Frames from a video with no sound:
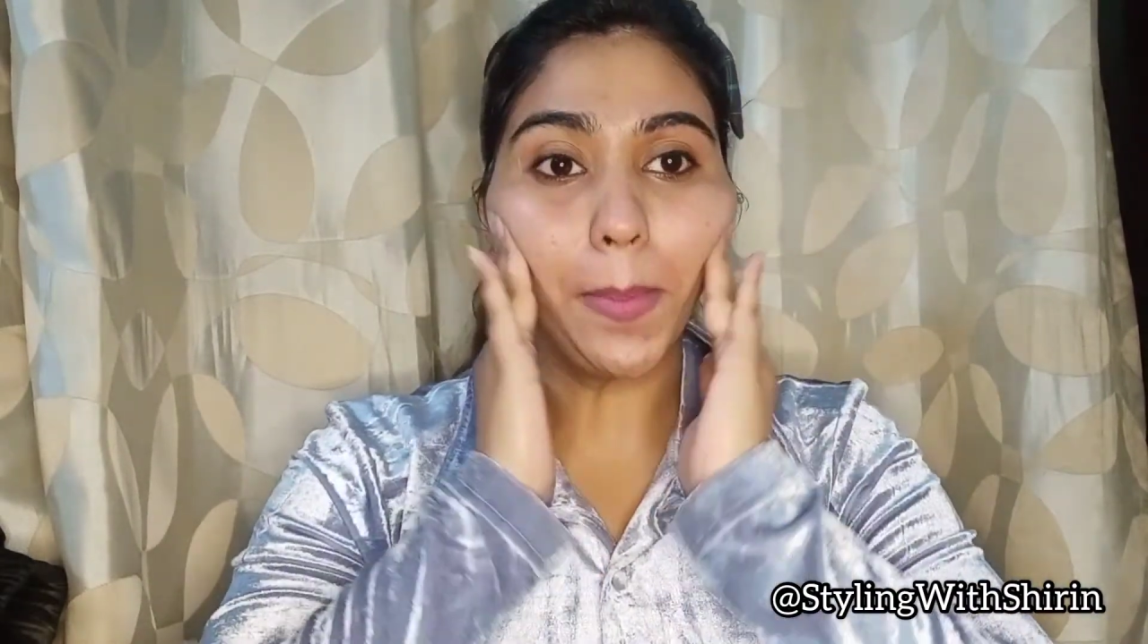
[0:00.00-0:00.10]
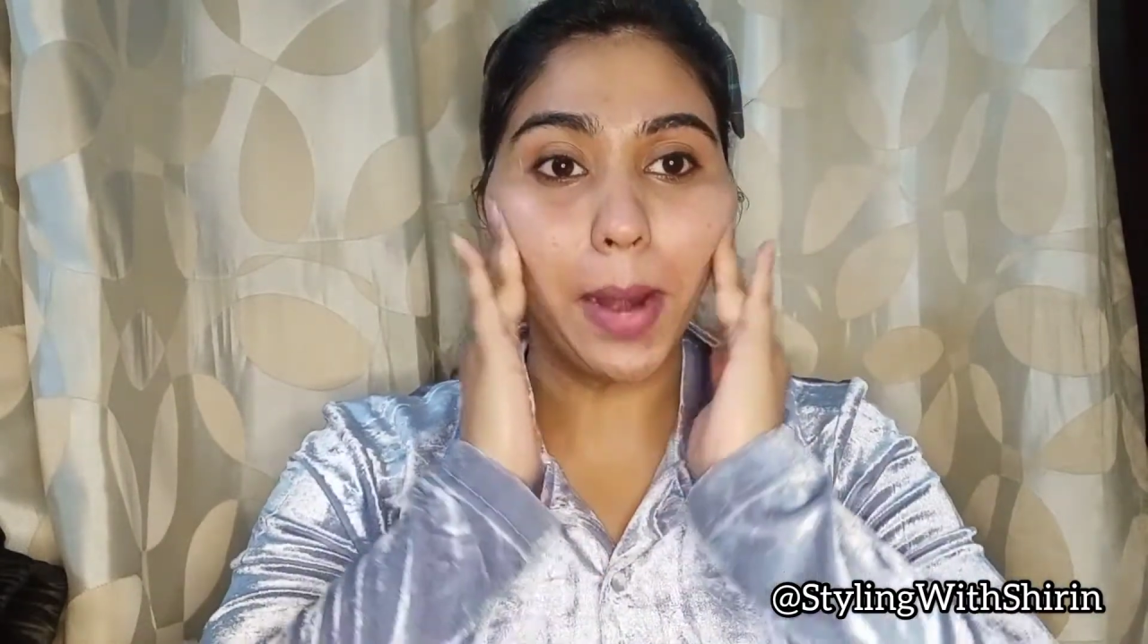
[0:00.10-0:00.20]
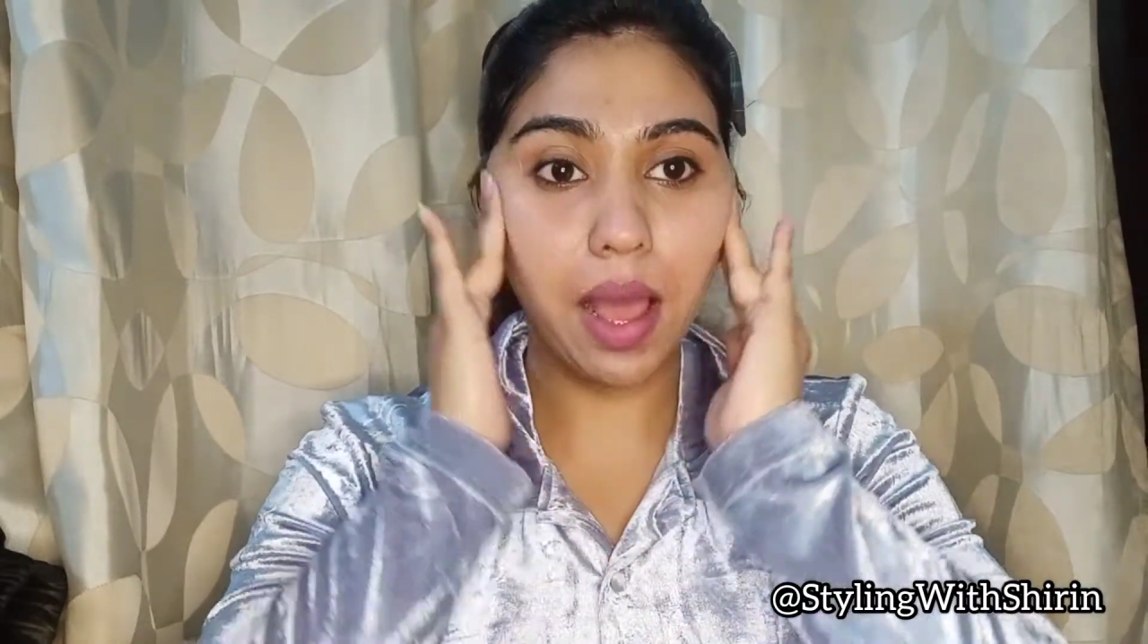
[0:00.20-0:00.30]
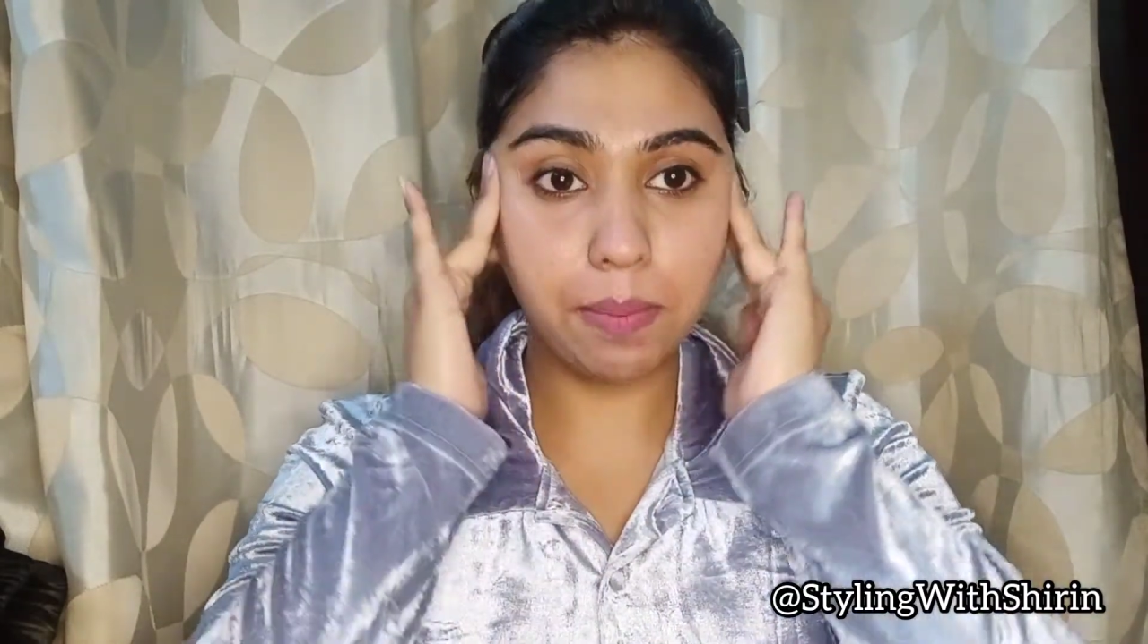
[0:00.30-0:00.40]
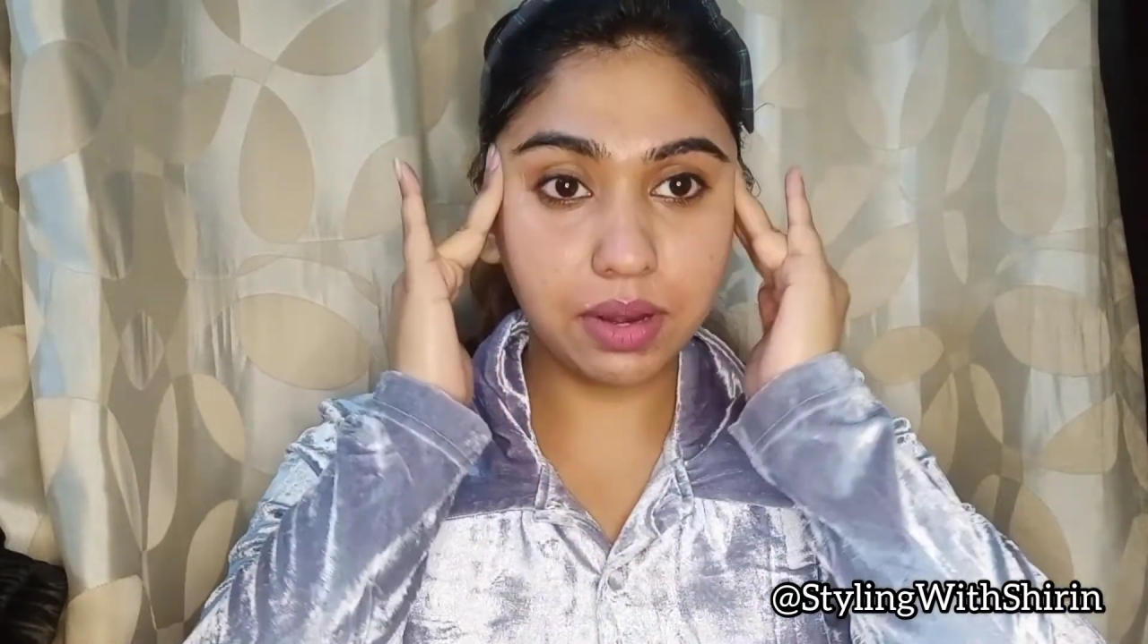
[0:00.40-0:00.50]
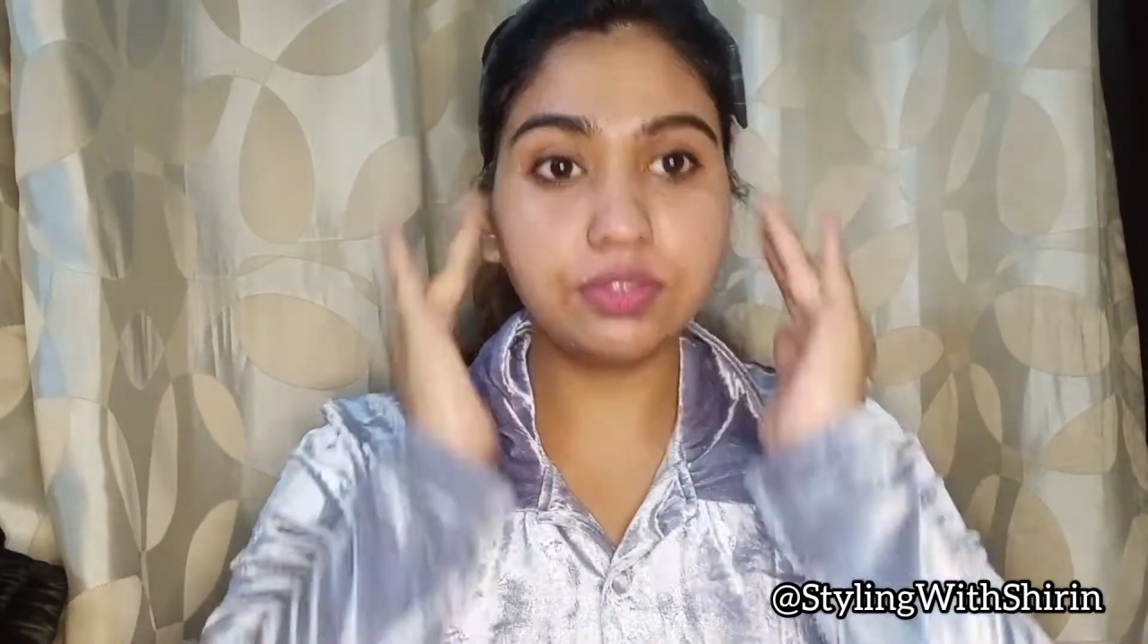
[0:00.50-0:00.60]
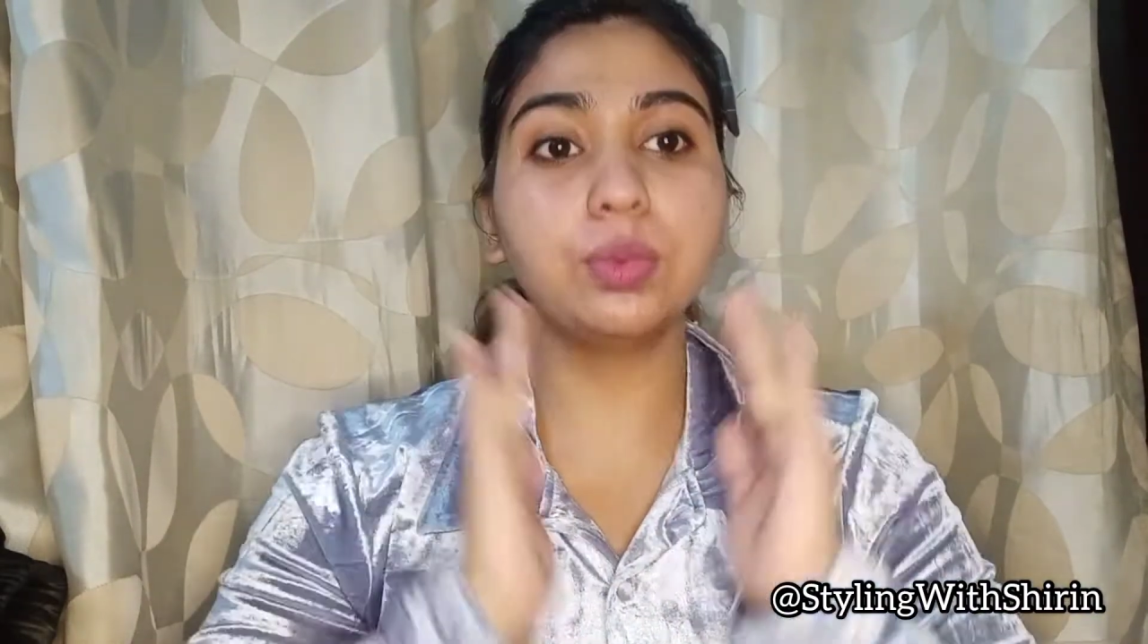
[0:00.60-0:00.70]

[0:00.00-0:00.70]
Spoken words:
uplift